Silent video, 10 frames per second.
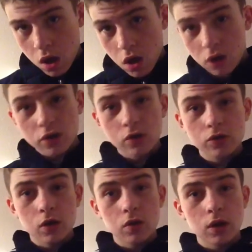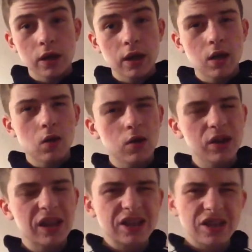Other news though, like other
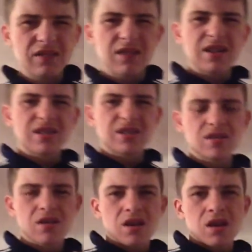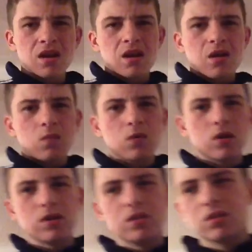glitches I ran into
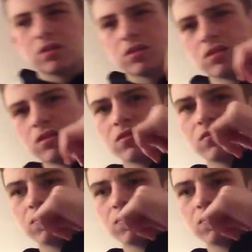was